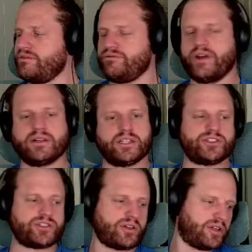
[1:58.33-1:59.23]
fairly
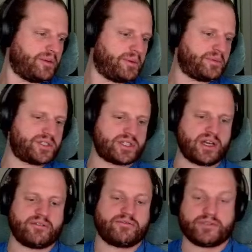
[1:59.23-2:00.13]
soon. I mean, we still
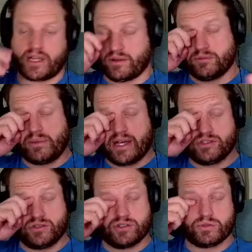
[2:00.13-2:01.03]
have, like with my
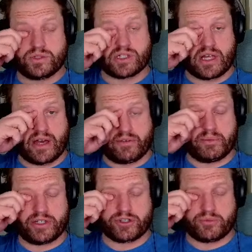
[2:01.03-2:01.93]
students, we still have
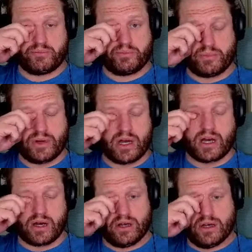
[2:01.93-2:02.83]
uh,